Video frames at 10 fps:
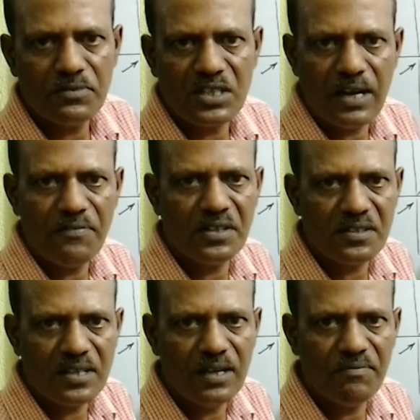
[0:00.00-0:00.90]
graphic
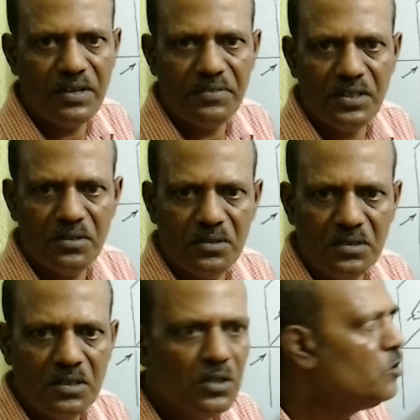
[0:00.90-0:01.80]
scale may be used.
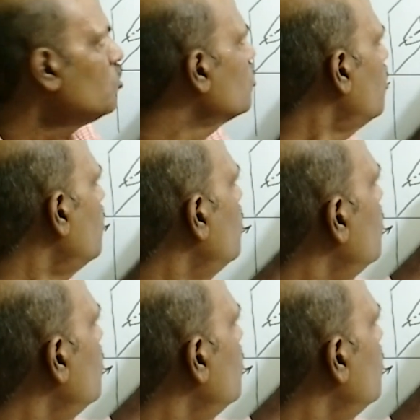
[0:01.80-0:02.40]
So